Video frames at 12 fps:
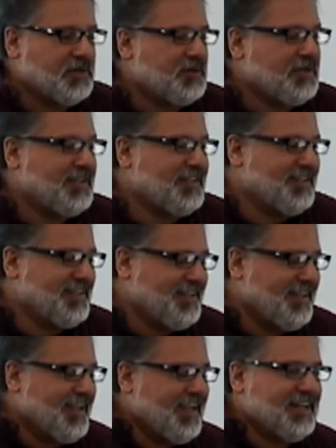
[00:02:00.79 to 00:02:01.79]

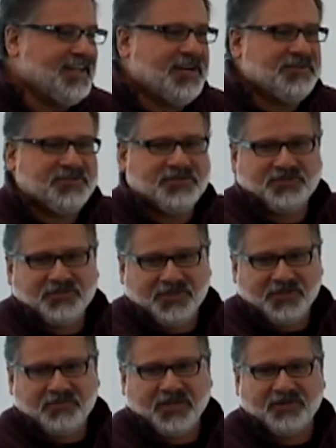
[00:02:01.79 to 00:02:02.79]
it allows us to
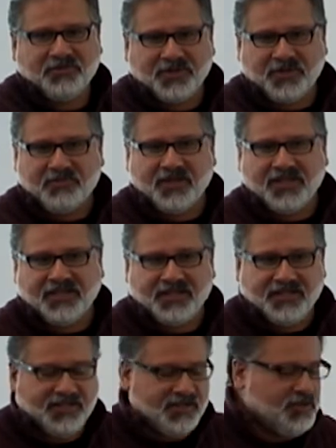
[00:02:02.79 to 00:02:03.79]
dig better without making
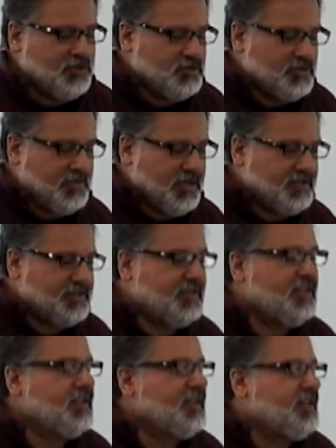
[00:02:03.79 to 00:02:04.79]
a, a huge mess.
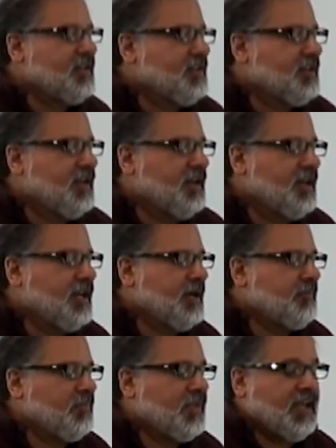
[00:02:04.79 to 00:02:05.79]

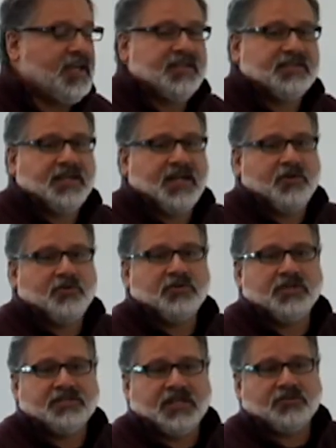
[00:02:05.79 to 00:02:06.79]
Um, and the tower
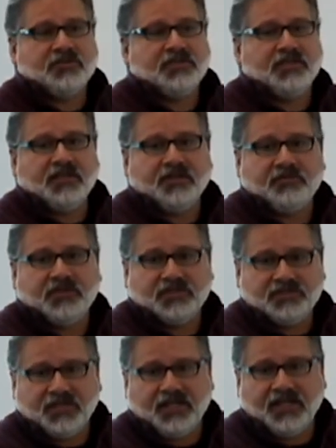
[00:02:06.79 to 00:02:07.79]
is actually delivered and
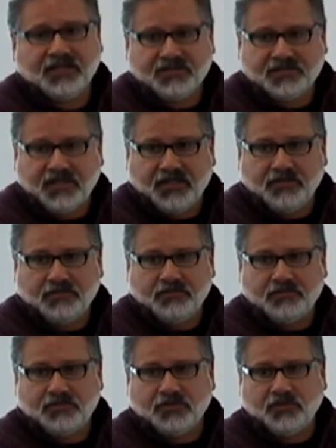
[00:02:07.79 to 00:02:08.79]
sitting at the site.
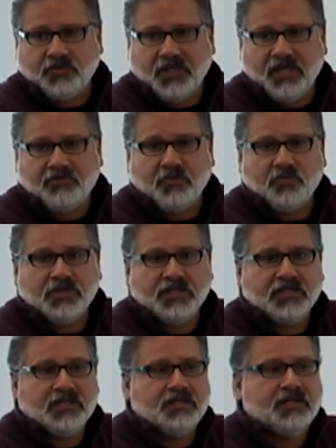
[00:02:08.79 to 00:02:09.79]
So we have what we
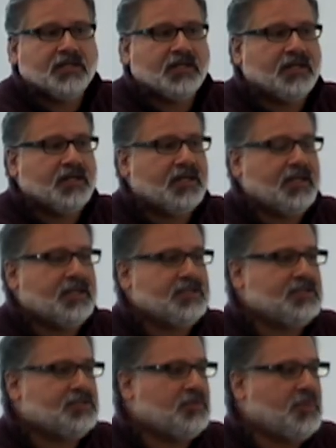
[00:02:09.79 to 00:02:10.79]
need. Uh, again, it's
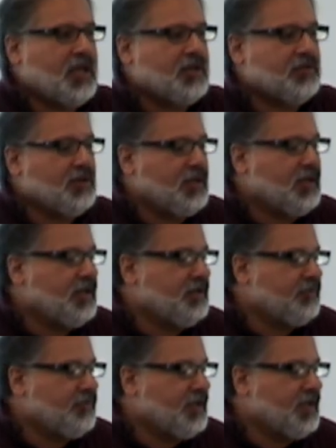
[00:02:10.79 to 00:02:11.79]
just a matter
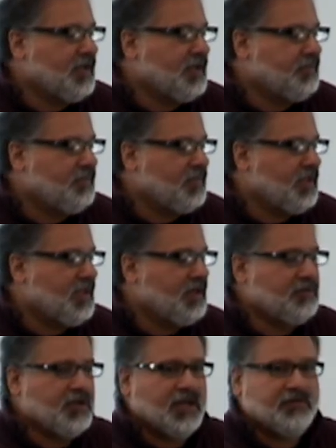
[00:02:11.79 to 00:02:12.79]
of um,
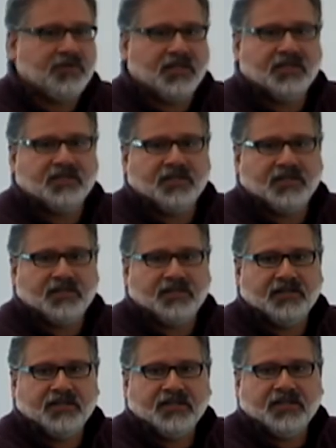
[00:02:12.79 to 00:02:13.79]
getting everything done
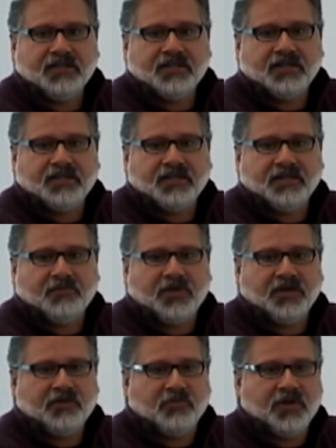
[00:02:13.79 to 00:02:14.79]
uh,
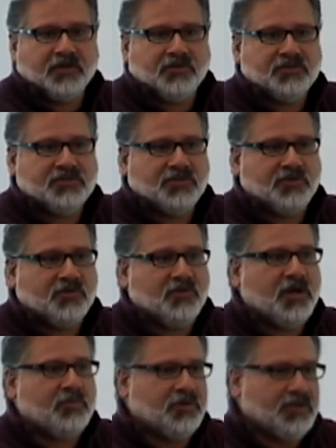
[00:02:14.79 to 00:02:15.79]
while the weather is still
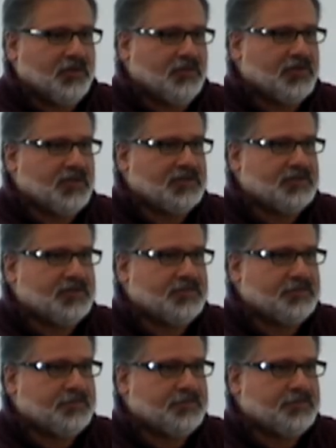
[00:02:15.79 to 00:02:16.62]
cooperating with us.